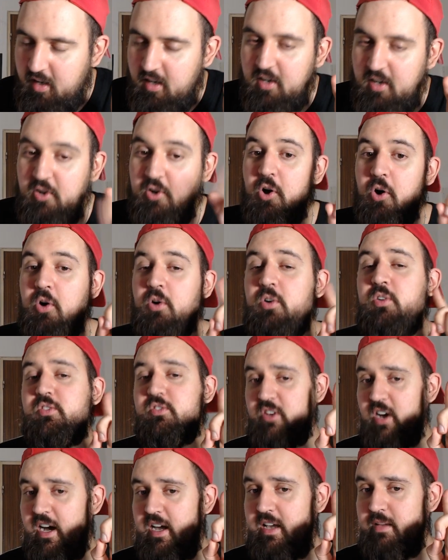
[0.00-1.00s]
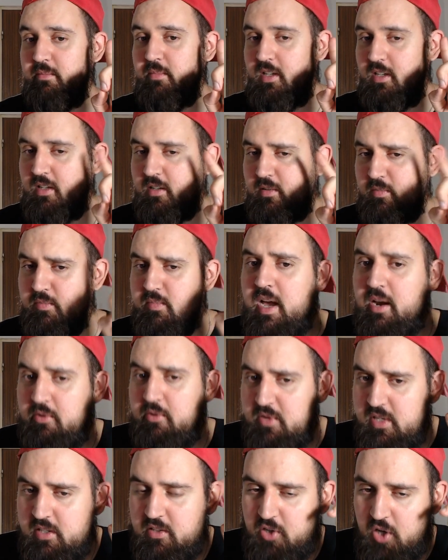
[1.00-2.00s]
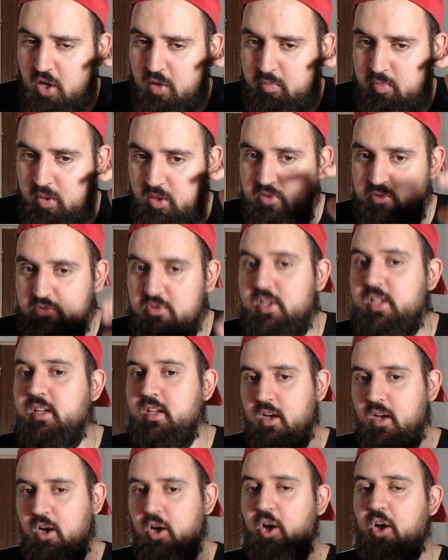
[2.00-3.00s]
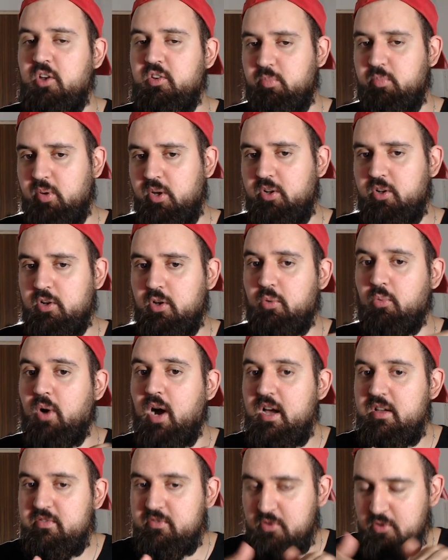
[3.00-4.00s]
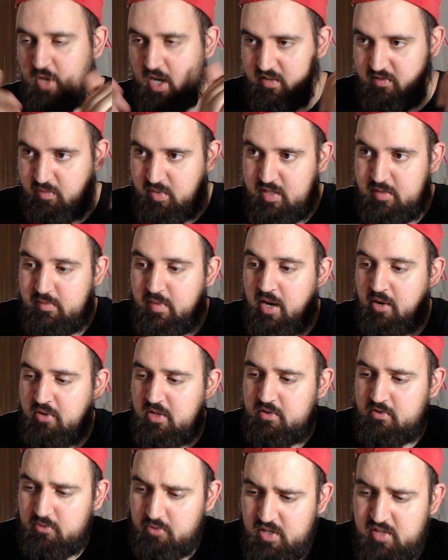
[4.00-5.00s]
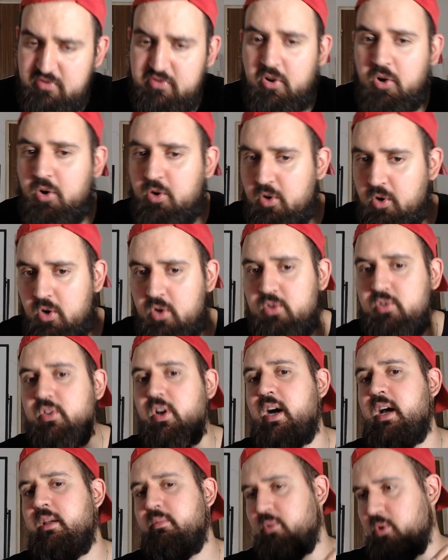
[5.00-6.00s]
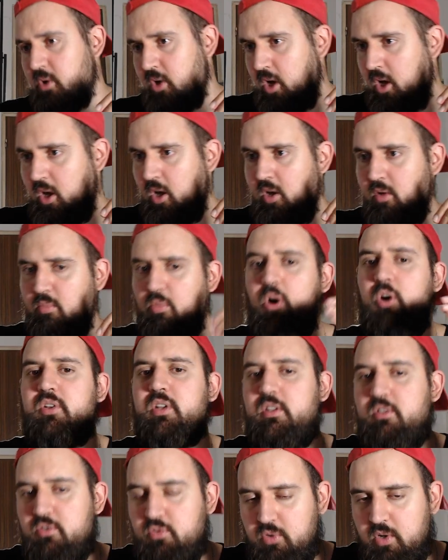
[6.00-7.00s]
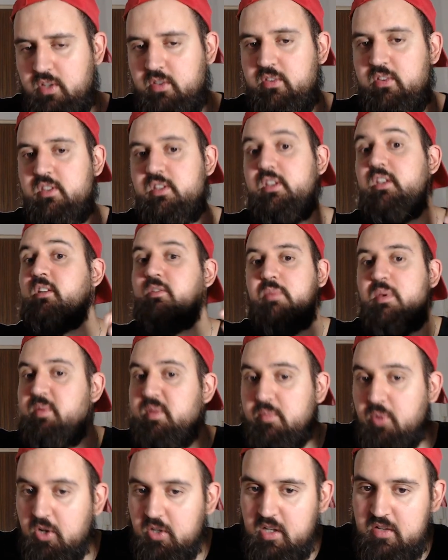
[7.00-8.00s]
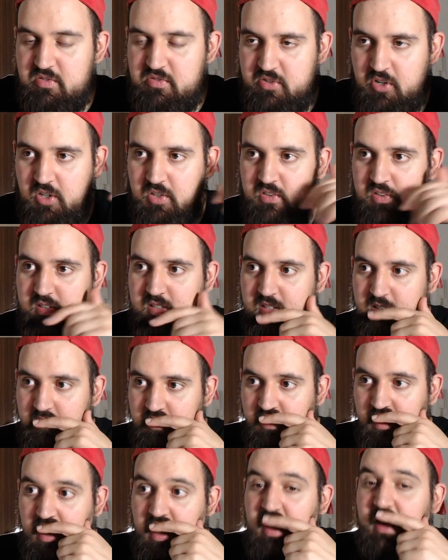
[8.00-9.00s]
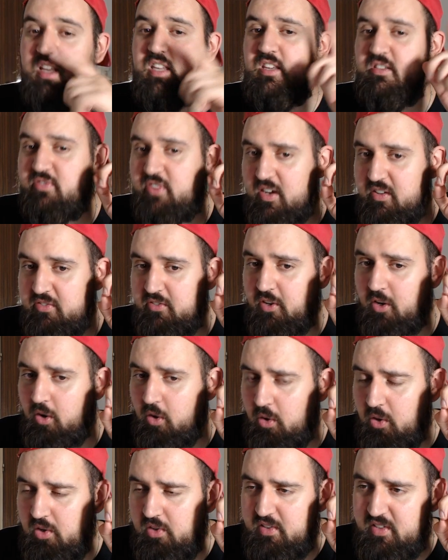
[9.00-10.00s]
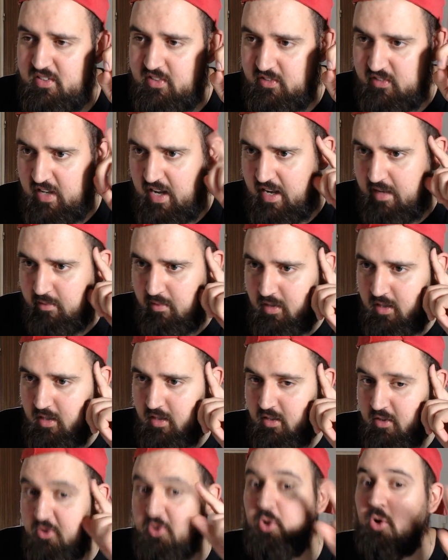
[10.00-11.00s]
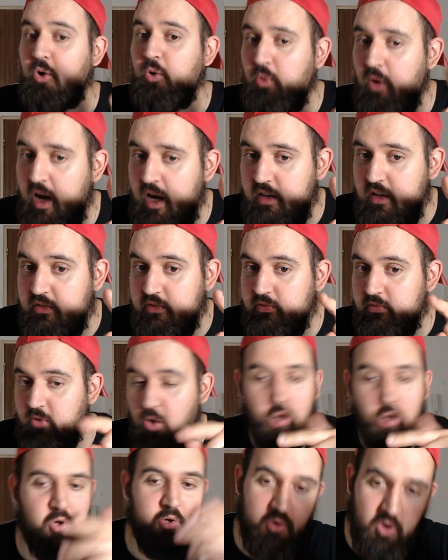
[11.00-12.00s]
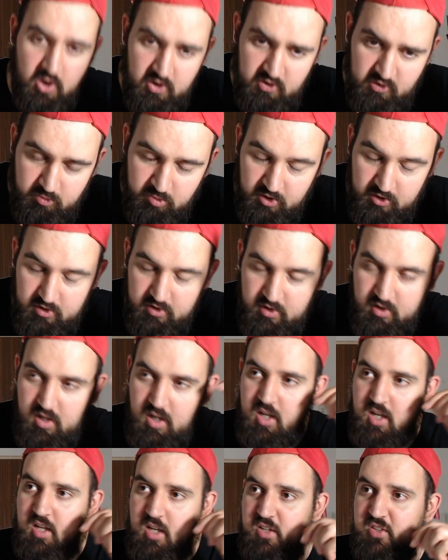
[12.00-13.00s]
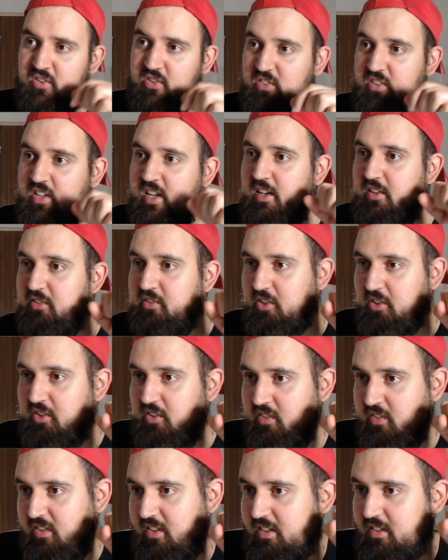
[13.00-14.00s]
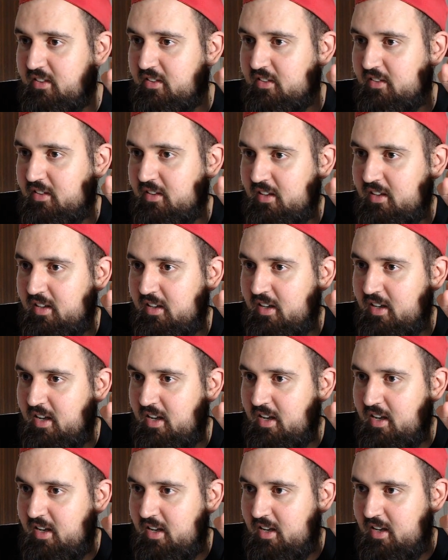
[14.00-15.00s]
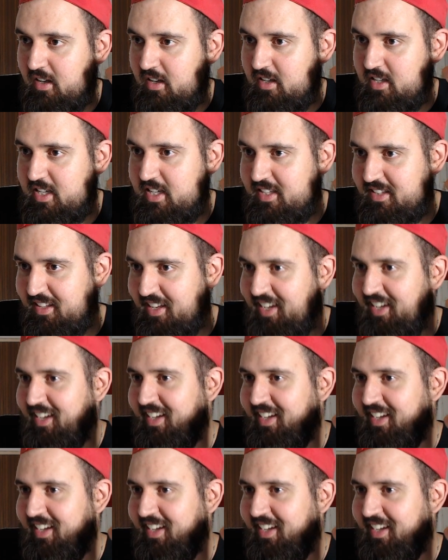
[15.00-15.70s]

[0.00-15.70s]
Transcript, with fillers: long time married couples, really, a husband and a wife who have been married really for a long time, uh, more than 20 years, maybe more than 30 years, if after all this time, your wife or your husband still succeeds in